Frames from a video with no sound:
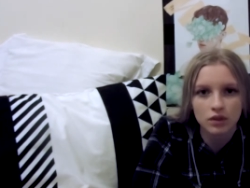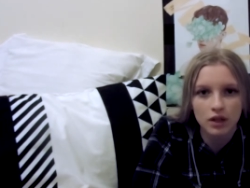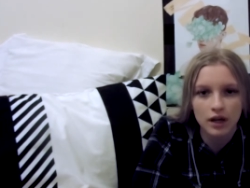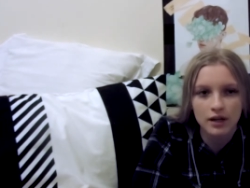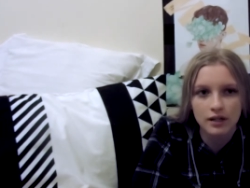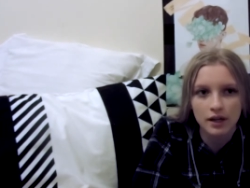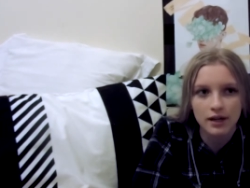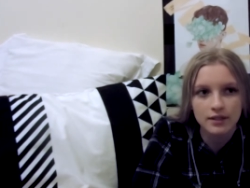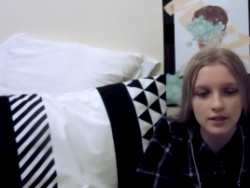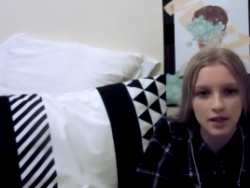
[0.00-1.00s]
and
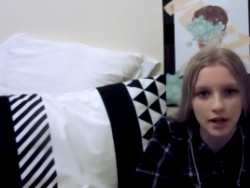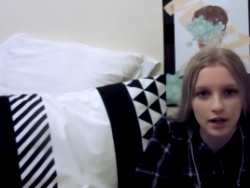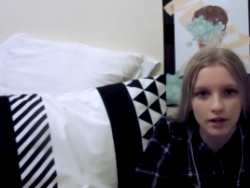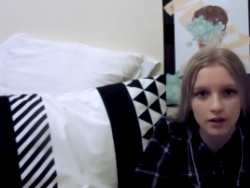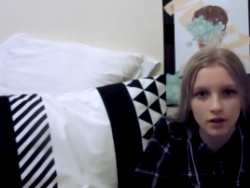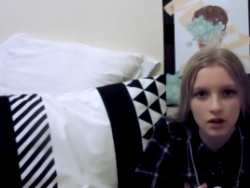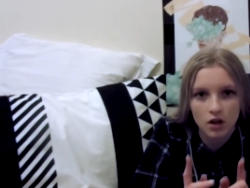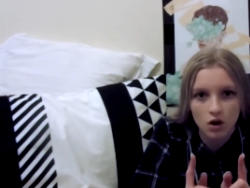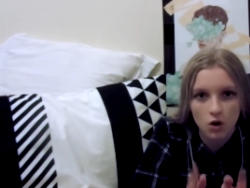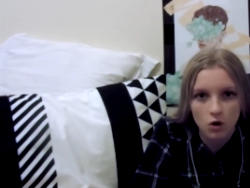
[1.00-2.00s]
aesthetic
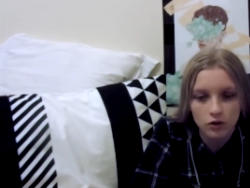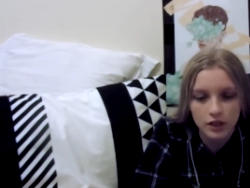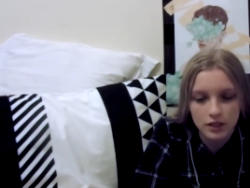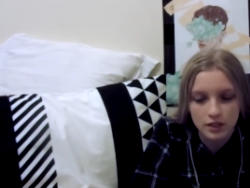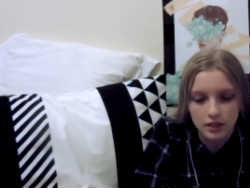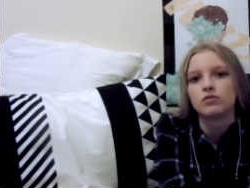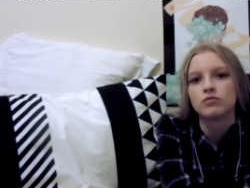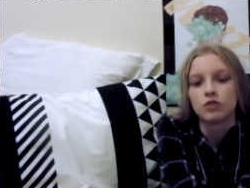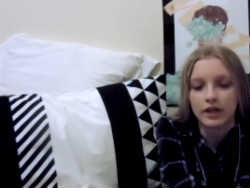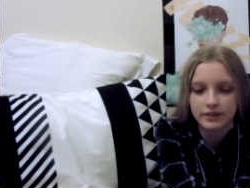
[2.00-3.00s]
on the internet.
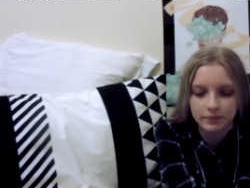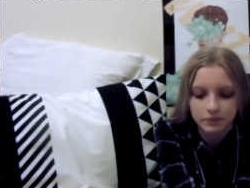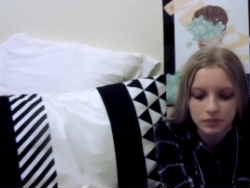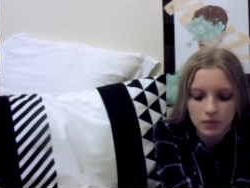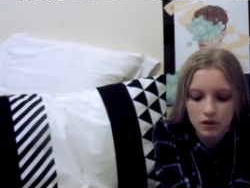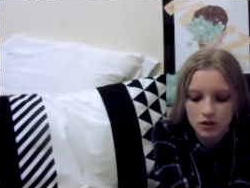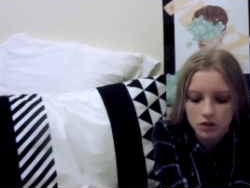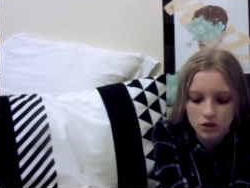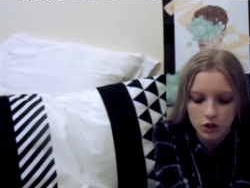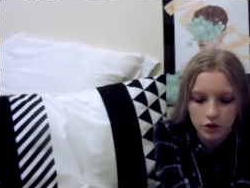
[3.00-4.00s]
Right,
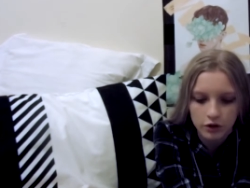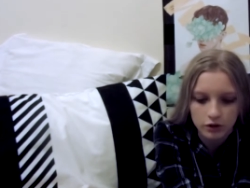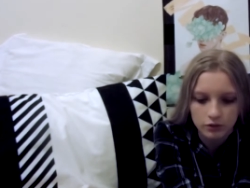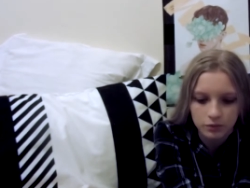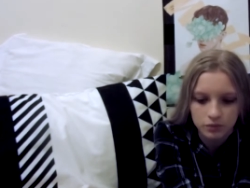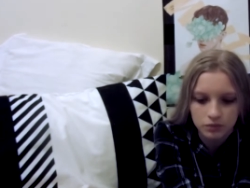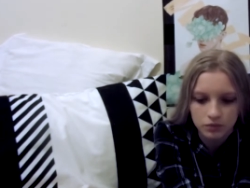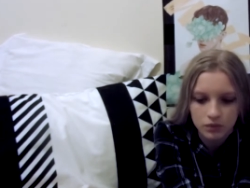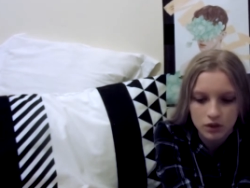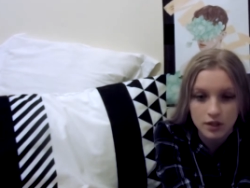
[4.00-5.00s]
so
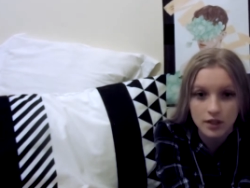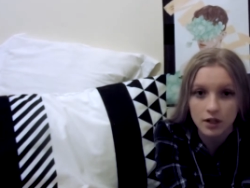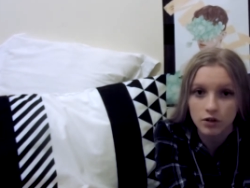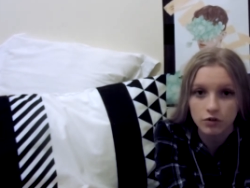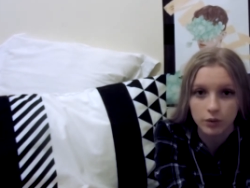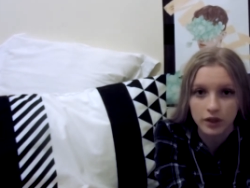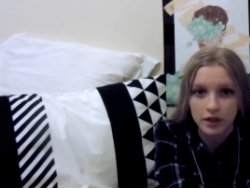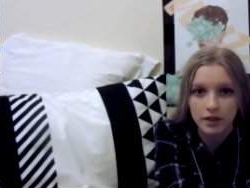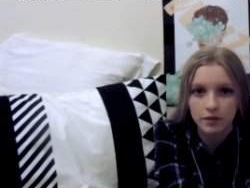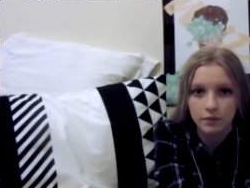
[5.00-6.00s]
to start off with,
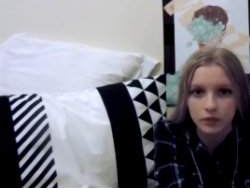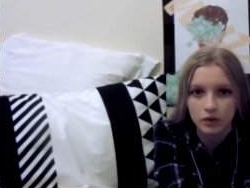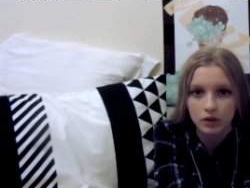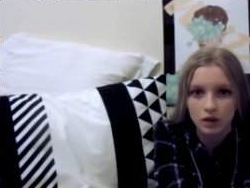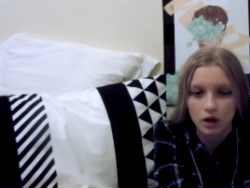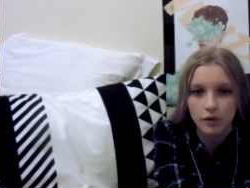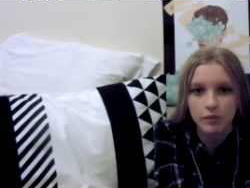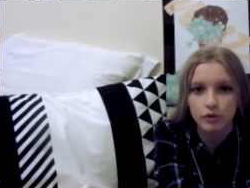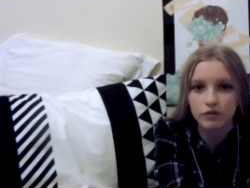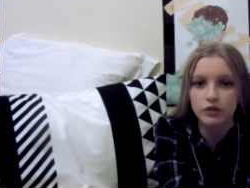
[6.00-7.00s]
I might
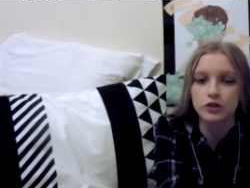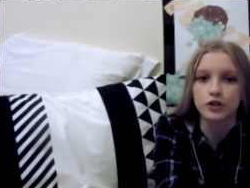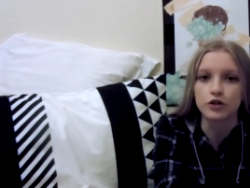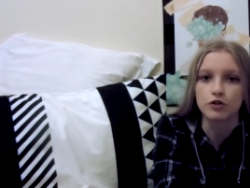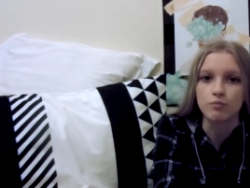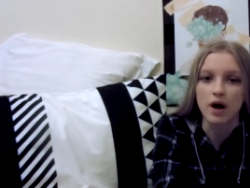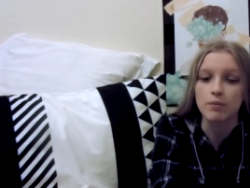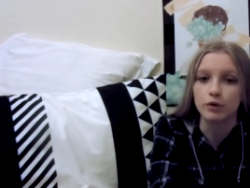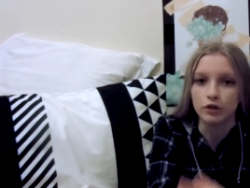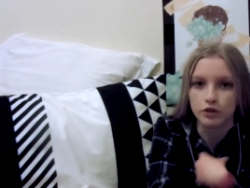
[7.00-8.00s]
briefly show you my
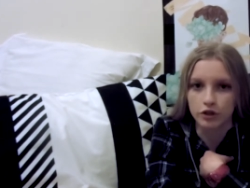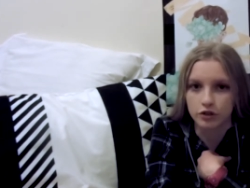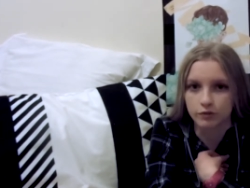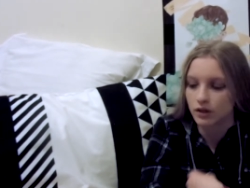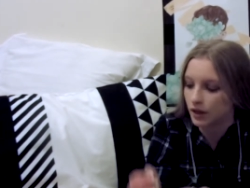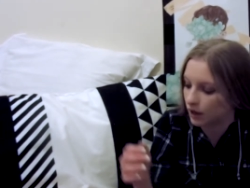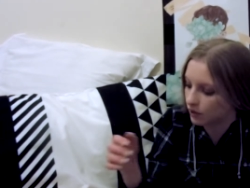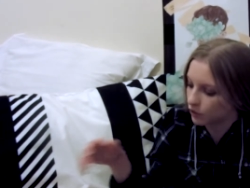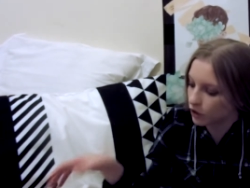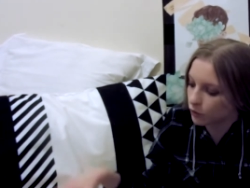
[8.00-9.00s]
bullet journal. Now, if
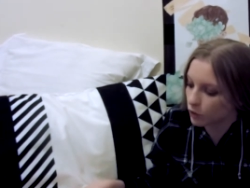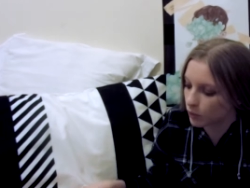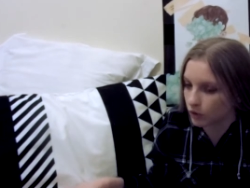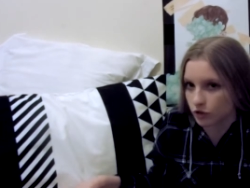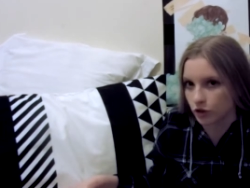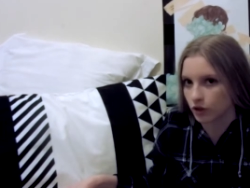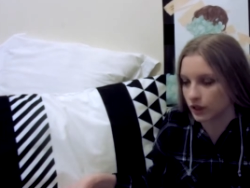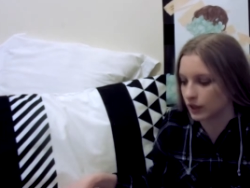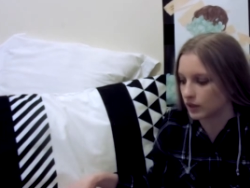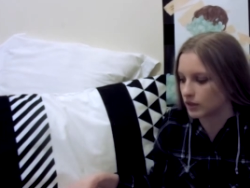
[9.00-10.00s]
you don't know what a bullet journal
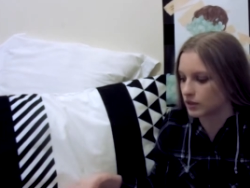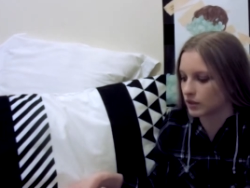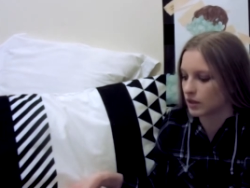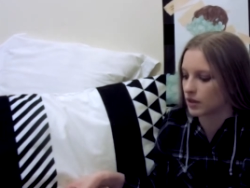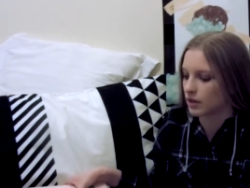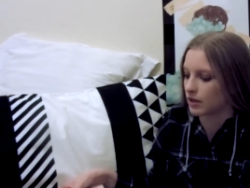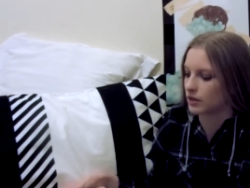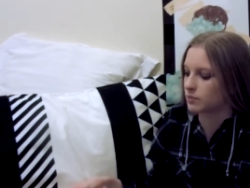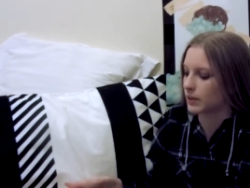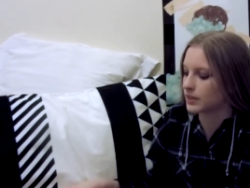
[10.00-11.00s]
is,
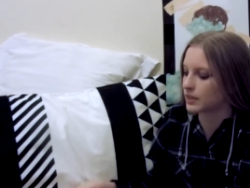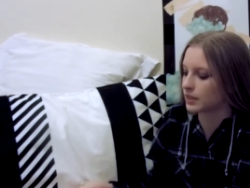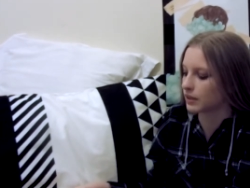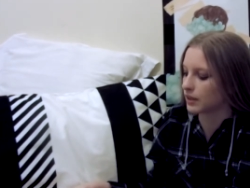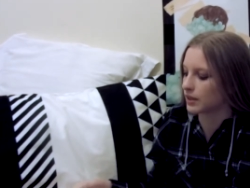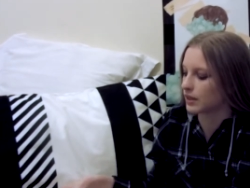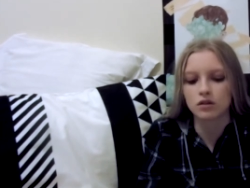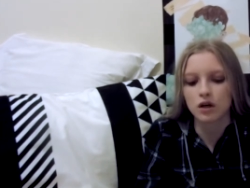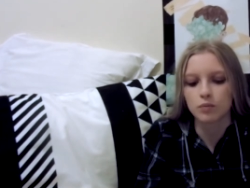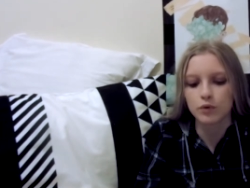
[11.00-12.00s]
it's basically
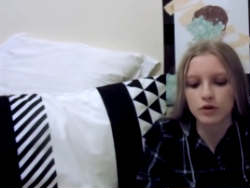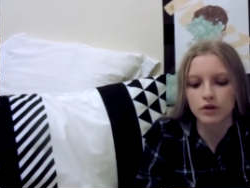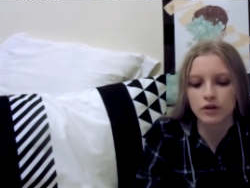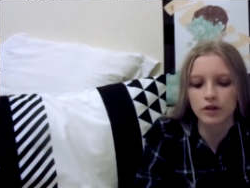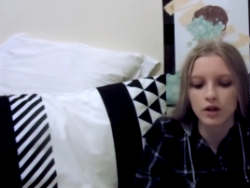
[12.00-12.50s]
a book